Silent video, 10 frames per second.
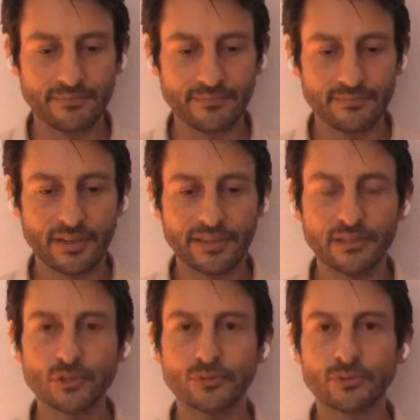my
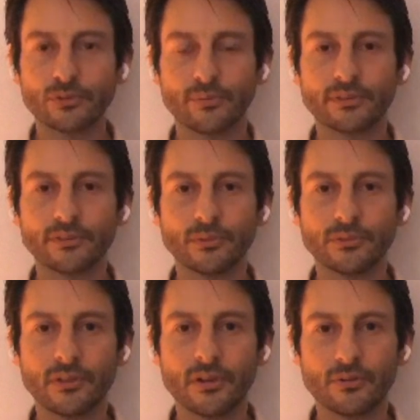initial response
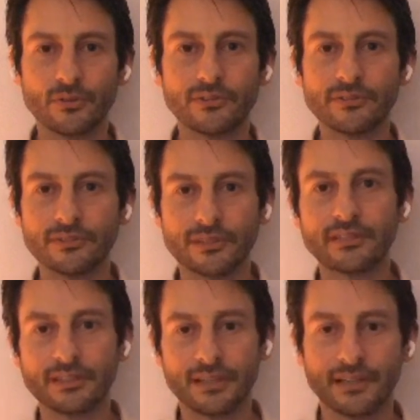was, "Oh, this is
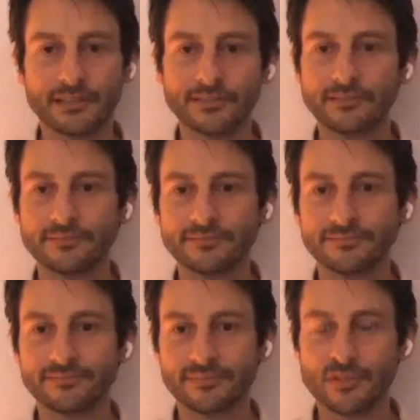kindergarten
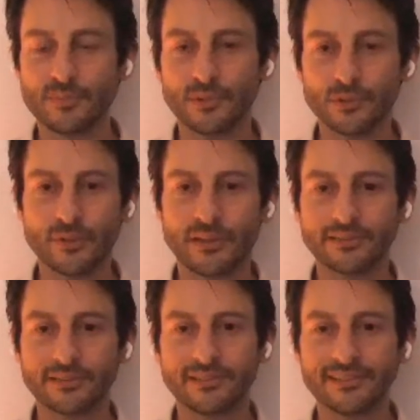
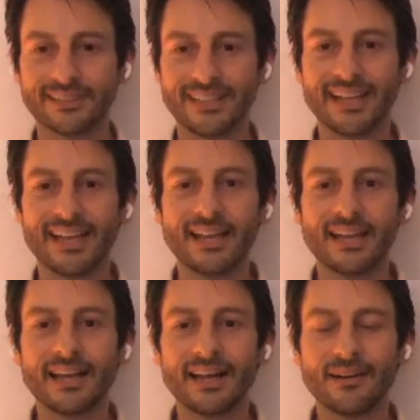spirituality."
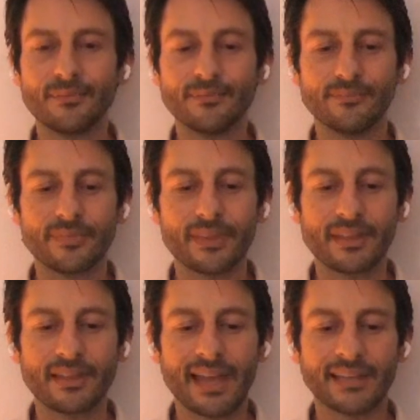Um,
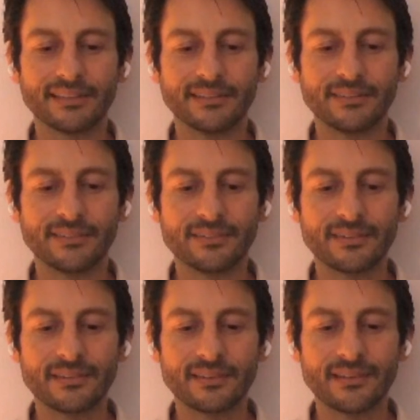and
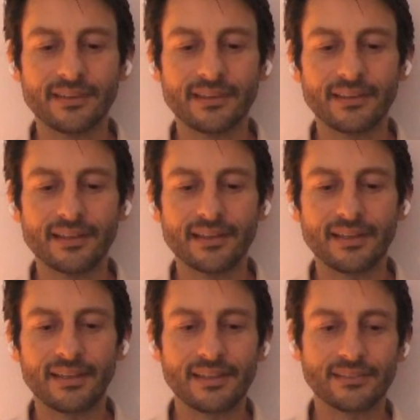
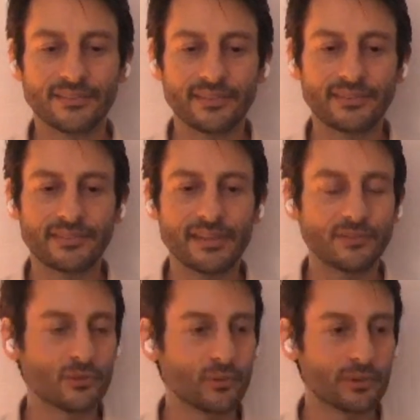it,
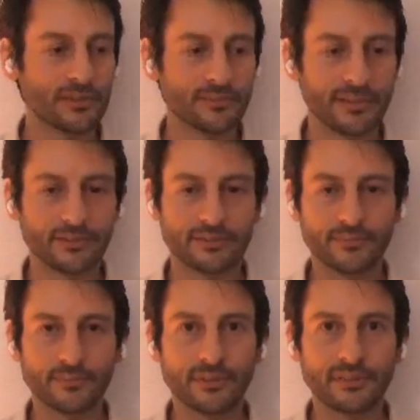he's talking about
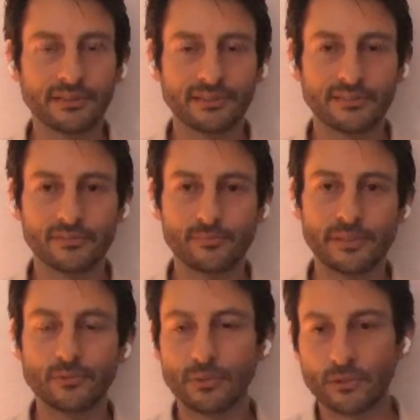something that's a
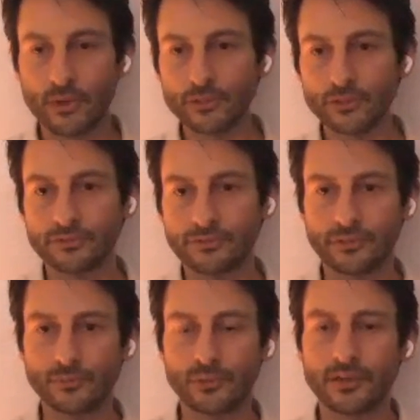big regression
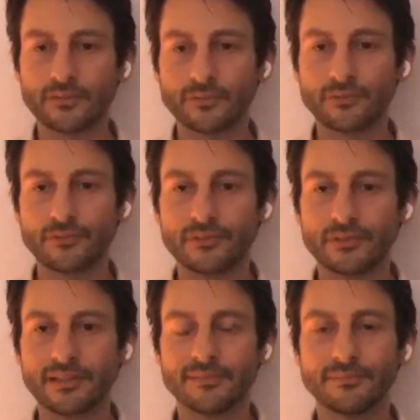from where
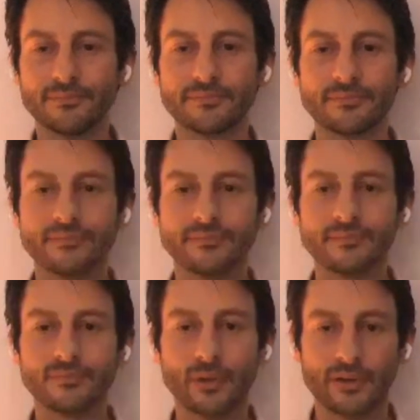
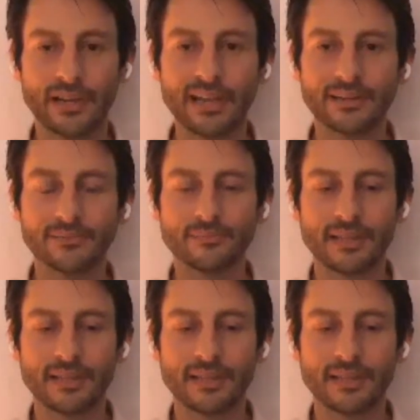I am,